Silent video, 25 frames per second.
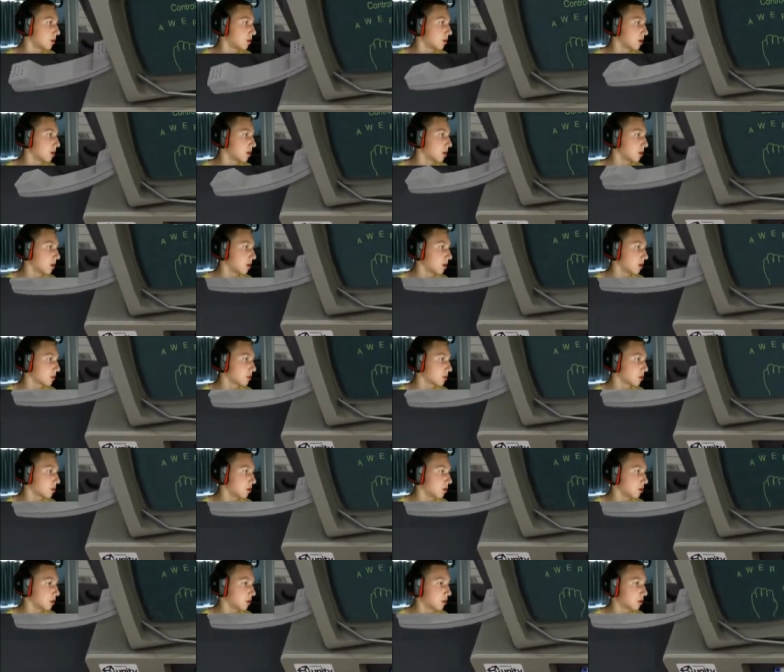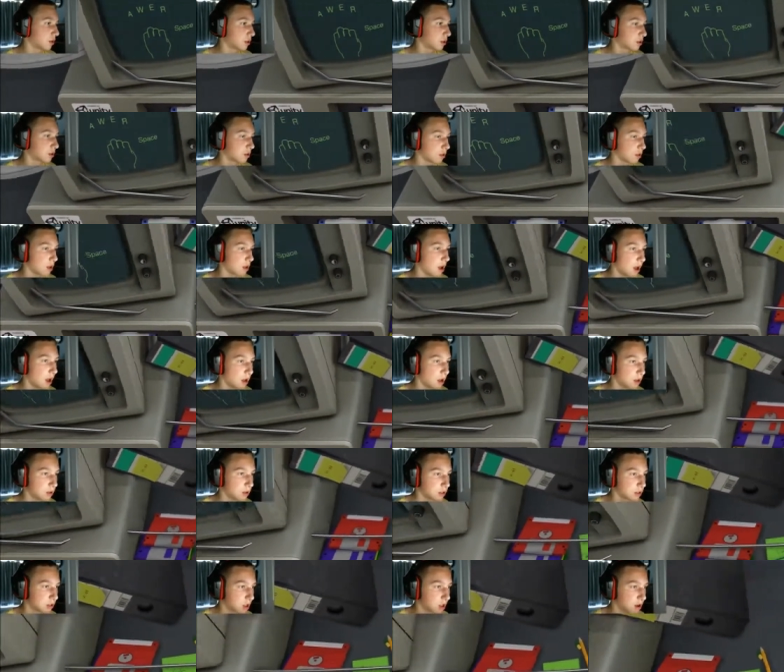Yeah, that's good, so
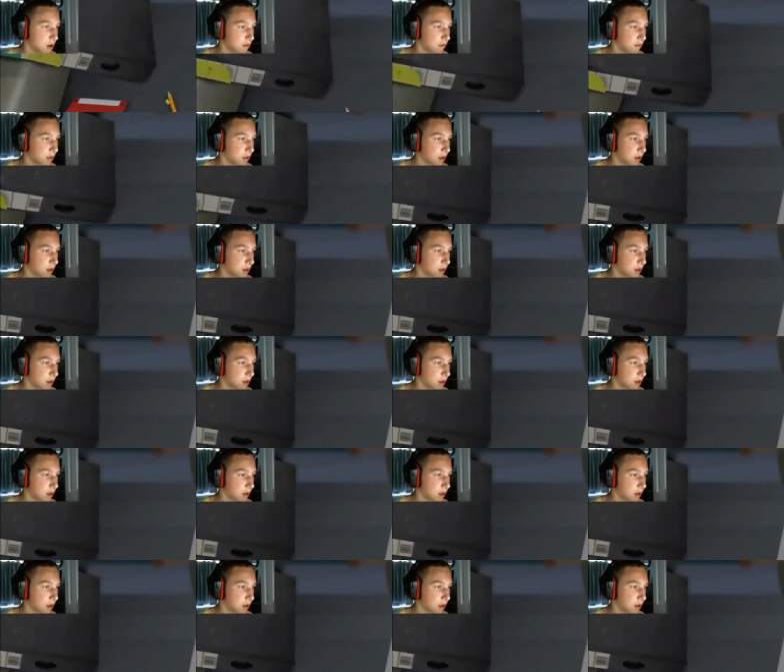that'll stay over